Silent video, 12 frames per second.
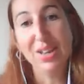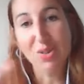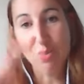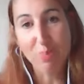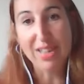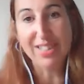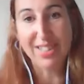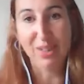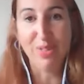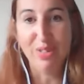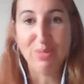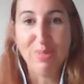know, your
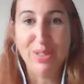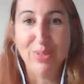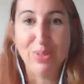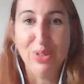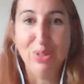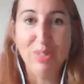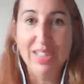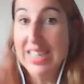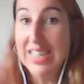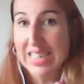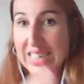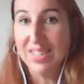basic fundamental human
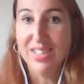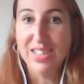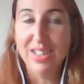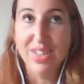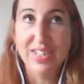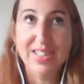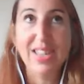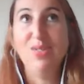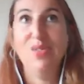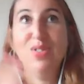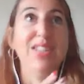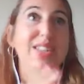needs, you know,
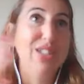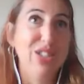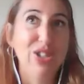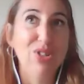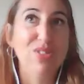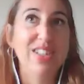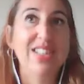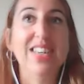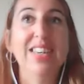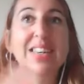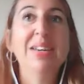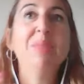safety, yeah.
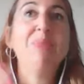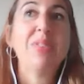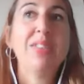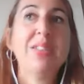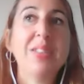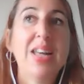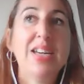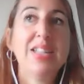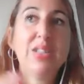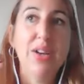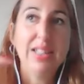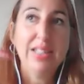security, things like that.
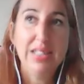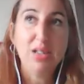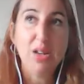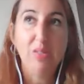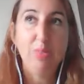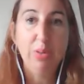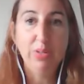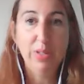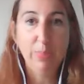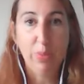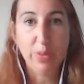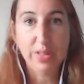So I had these kind of
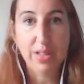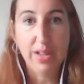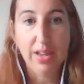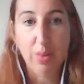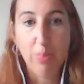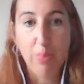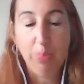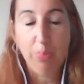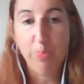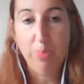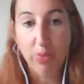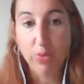building blocks that I could
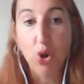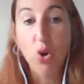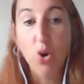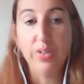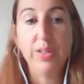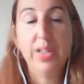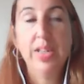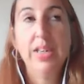build on.